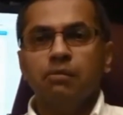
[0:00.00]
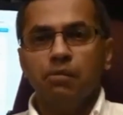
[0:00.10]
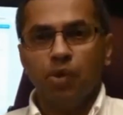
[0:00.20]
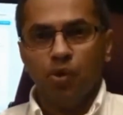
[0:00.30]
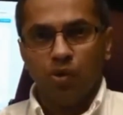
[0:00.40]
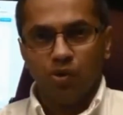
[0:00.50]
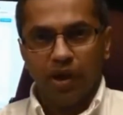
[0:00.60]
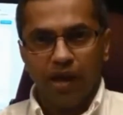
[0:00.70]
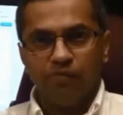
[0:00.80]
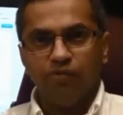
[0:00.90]

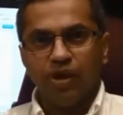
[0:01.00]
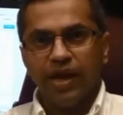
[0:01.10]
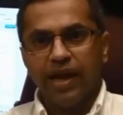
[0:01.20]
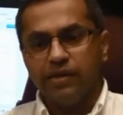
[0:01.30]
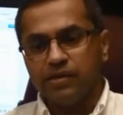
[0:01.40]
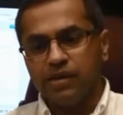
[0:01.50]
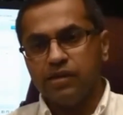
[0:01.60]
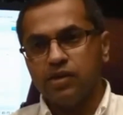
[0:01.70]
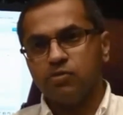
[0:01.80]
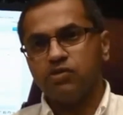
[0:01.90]
more helpful hints
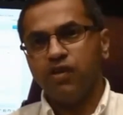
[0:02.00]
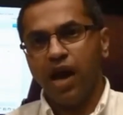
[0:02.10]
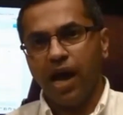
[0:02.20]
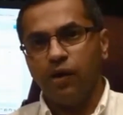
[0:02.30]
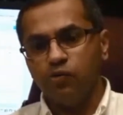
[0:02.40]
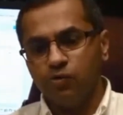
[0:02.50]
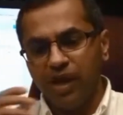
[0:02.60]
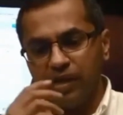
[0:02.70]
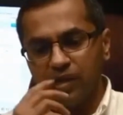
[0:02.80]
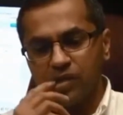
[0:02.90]
in terms of how to
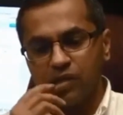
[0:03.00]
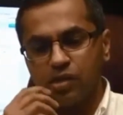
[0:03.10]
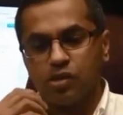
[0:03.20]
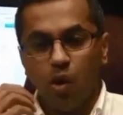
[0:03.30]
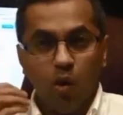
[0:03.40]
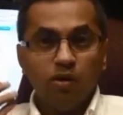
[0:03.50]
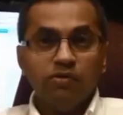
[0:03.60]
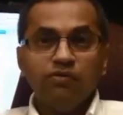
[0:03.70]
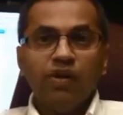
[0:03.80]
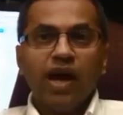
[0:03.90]
make decisions,
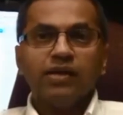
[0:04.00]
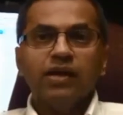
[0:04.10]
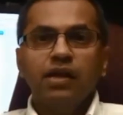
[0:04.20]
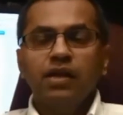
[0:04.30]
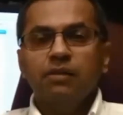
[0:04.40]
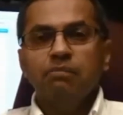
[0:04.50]
or in fact